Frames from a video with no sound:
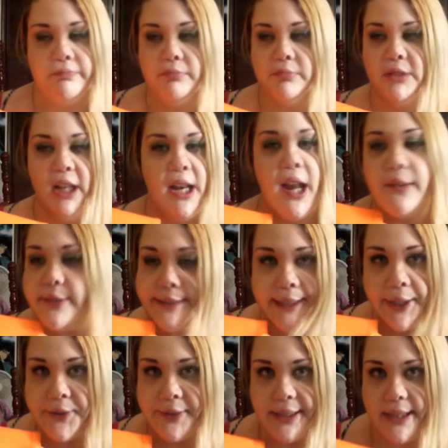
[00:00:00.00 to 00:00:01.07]
you never
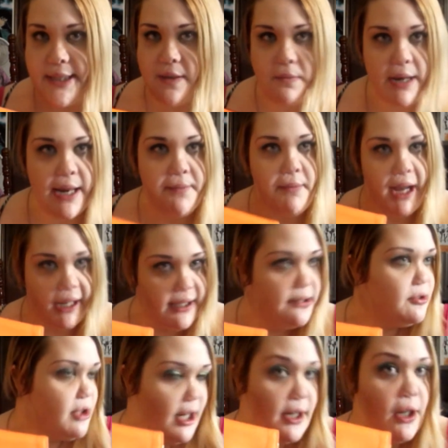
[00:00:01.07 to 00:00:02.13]
know when somebody might
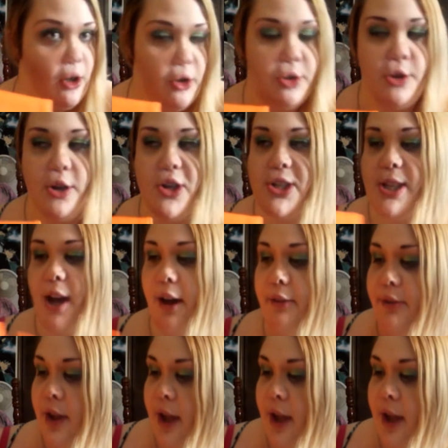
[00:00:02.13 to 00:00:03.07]
try to go through your stuff.